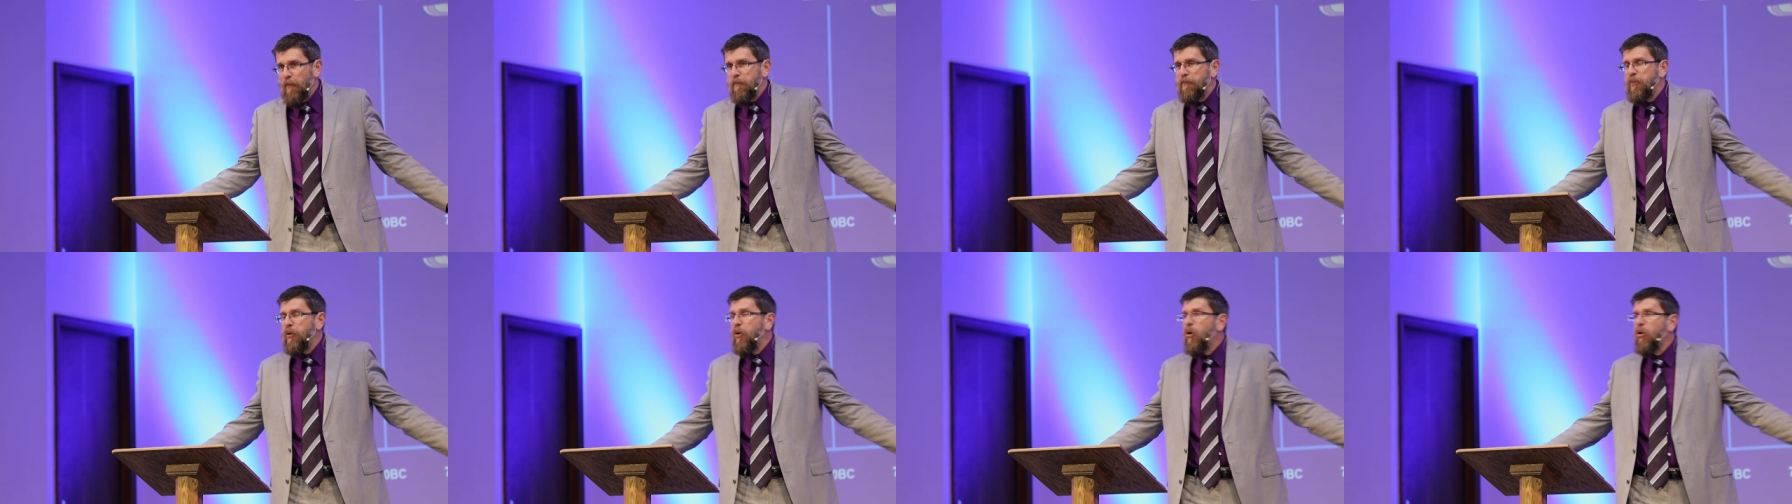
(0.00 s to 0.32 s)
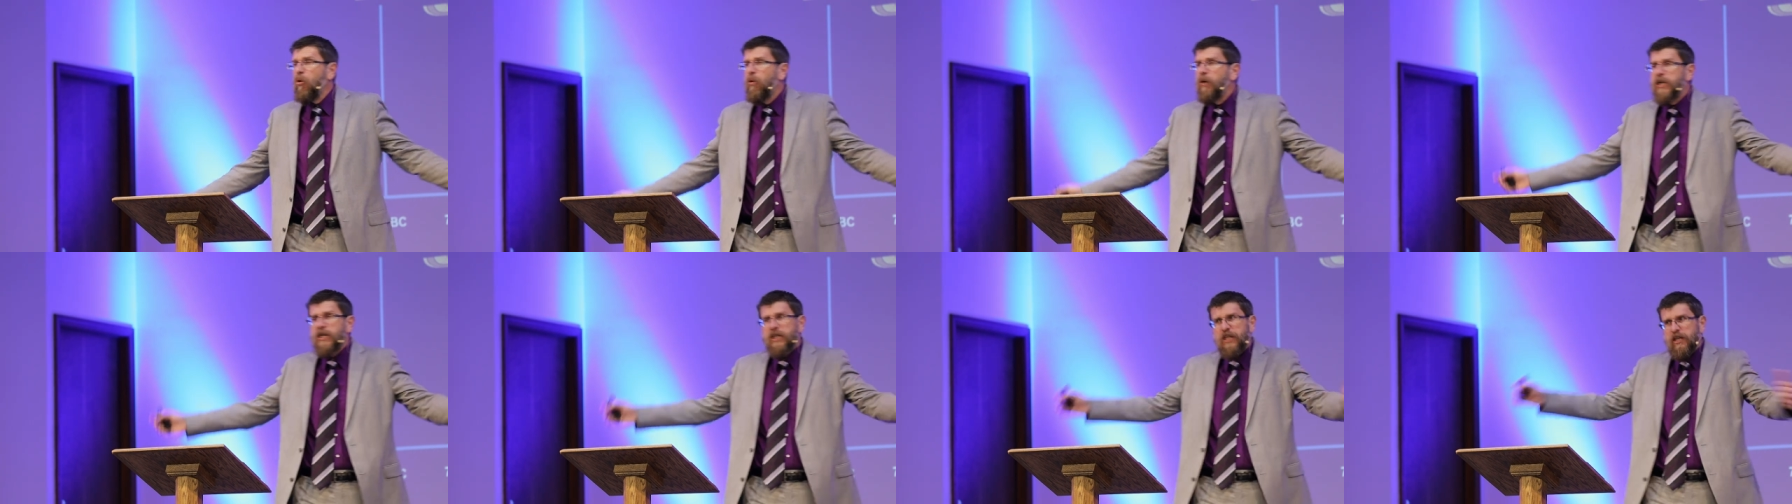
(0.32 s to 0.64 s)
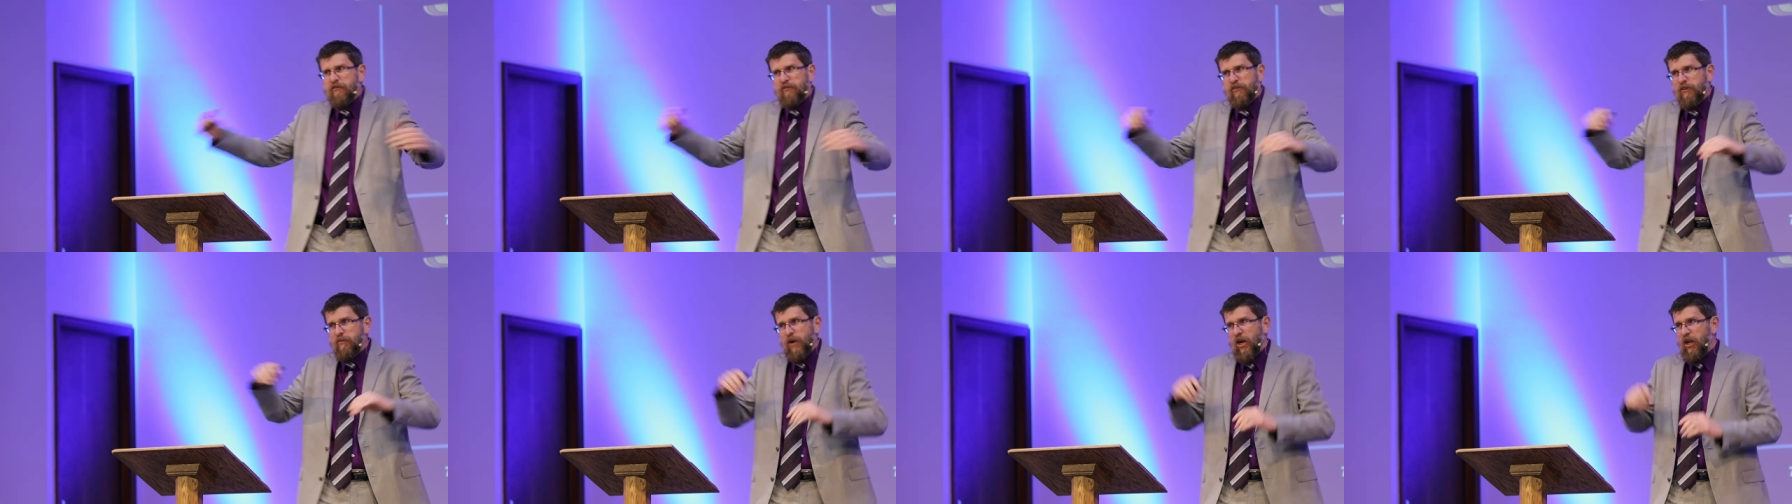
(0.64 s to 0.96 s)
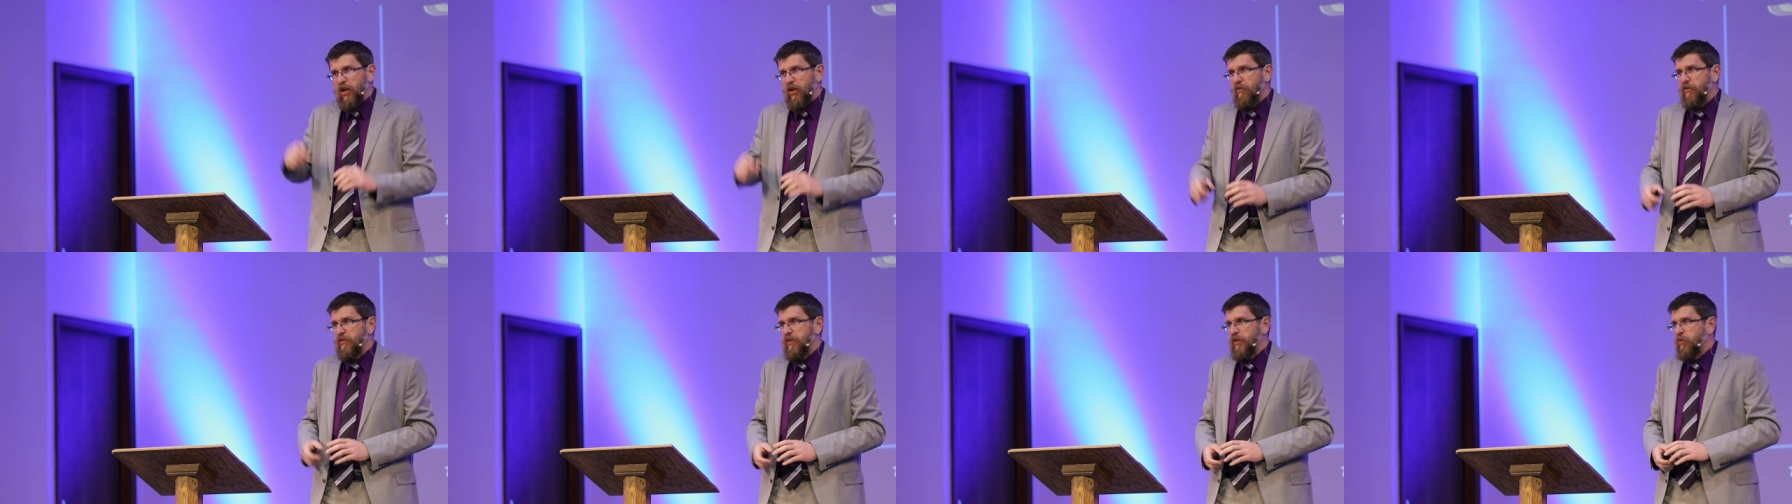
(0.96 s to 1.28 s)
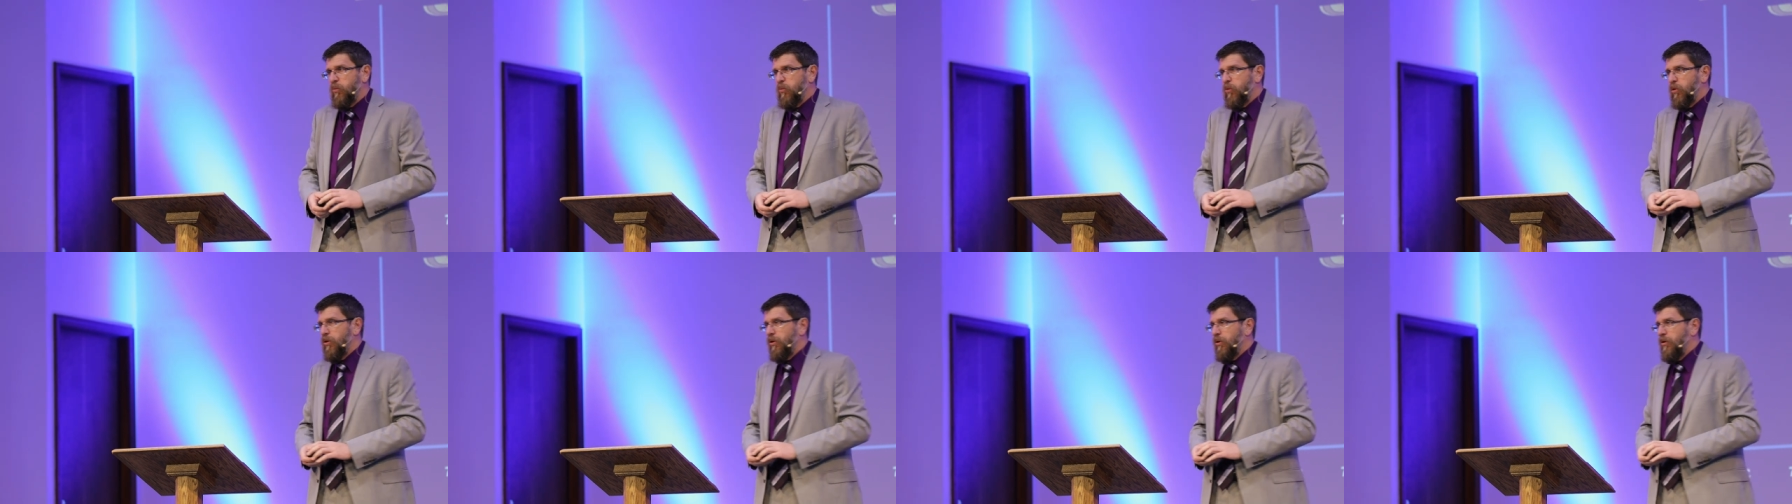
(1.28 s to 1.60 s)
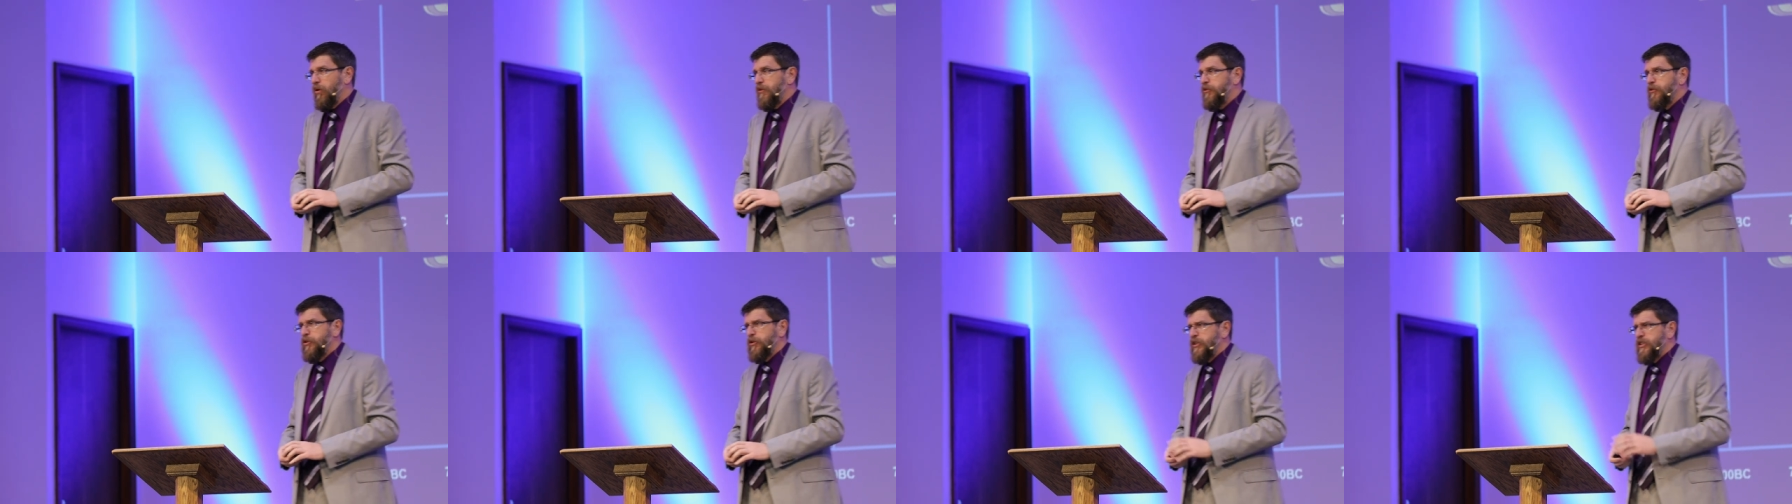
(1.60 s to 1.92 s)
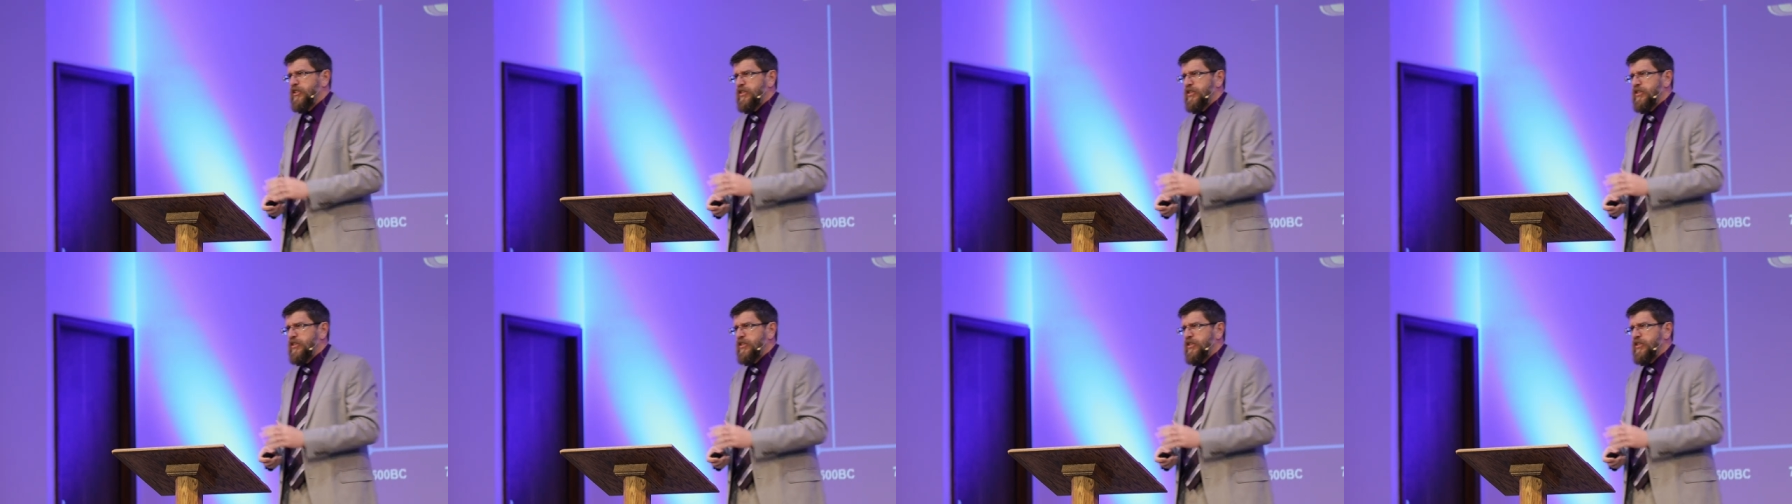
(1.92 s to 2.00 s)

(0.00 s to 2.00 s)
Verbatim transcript: pouring in from all over the world to